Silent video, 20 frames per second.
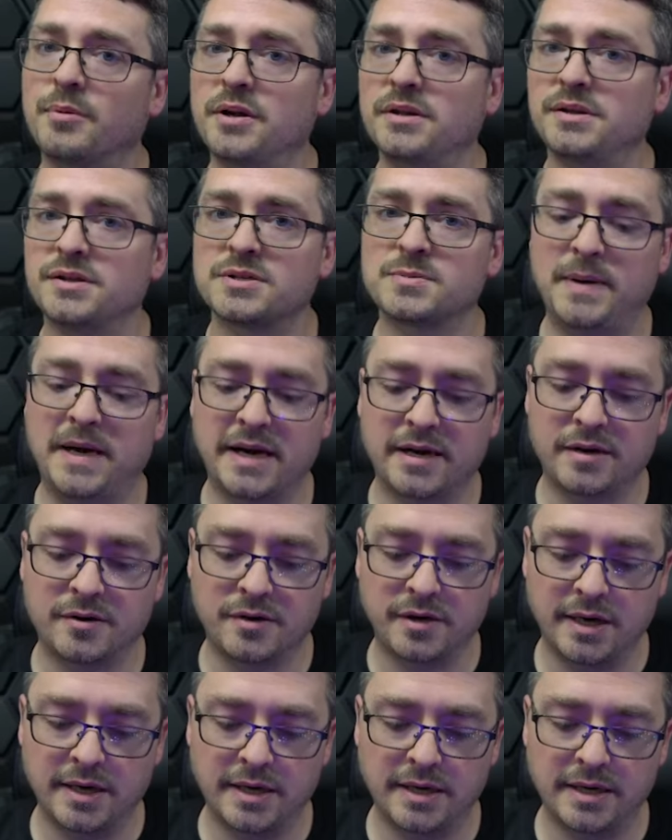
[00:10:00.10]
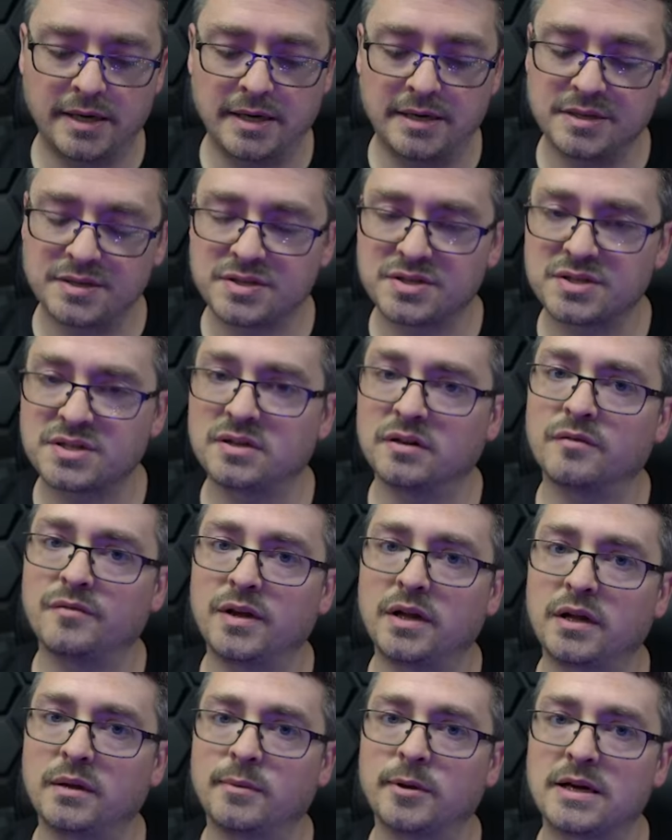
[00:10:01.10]
this back or not. It is still
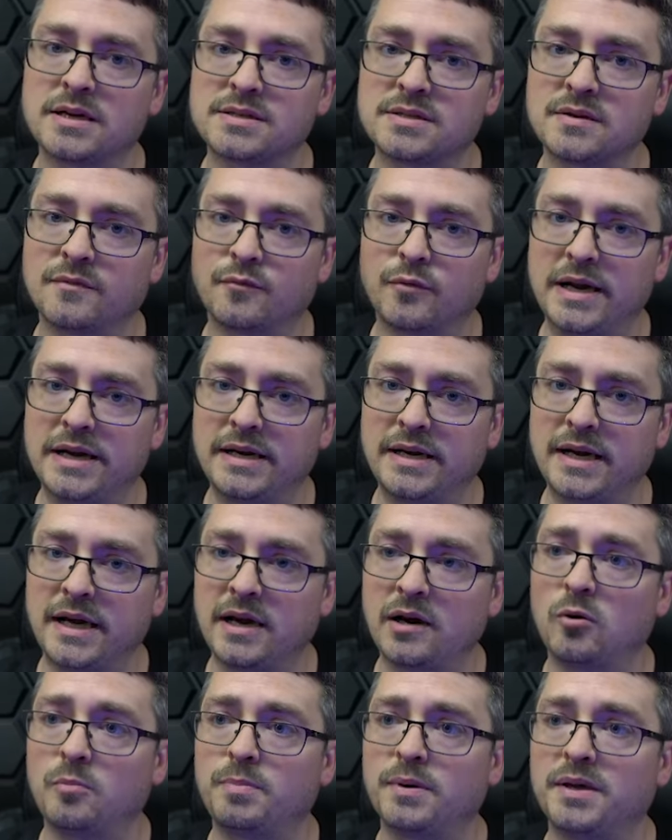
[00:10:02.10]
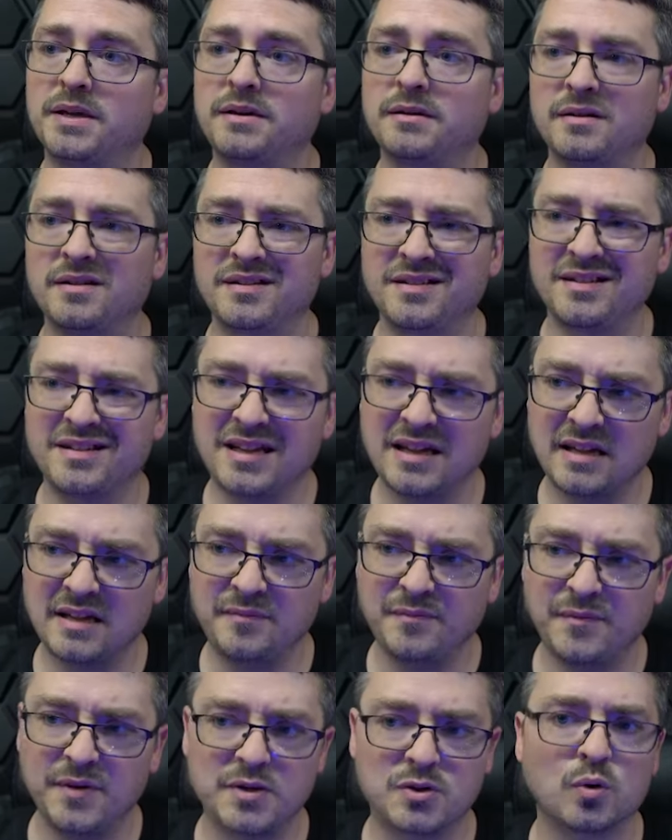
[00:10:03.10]
available as of right now, but the
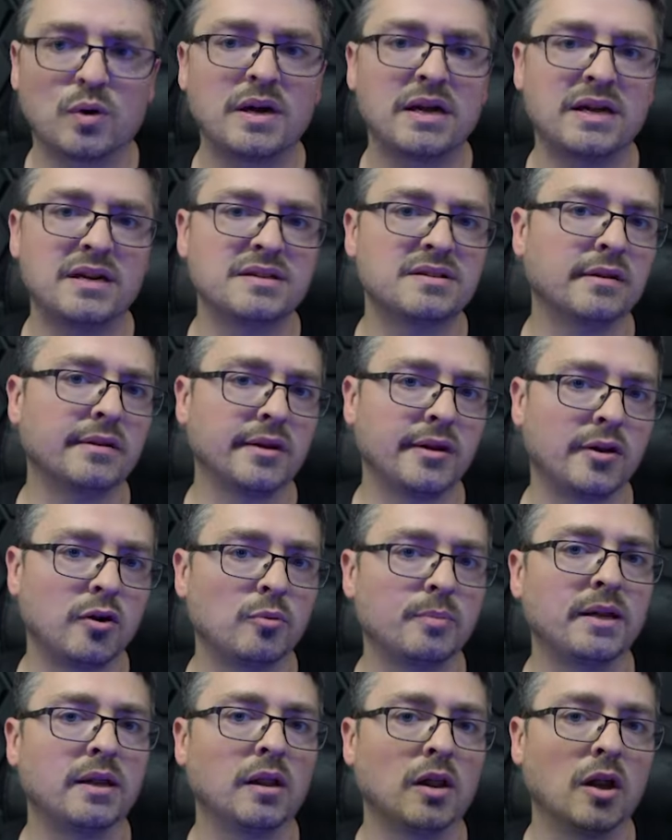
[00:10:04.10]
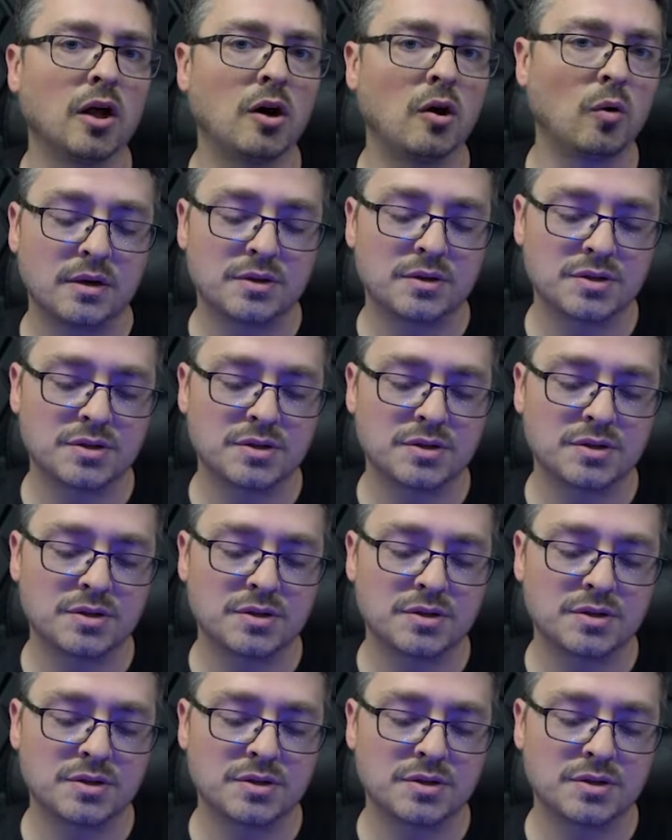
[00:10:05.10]
inventory is a little bit low.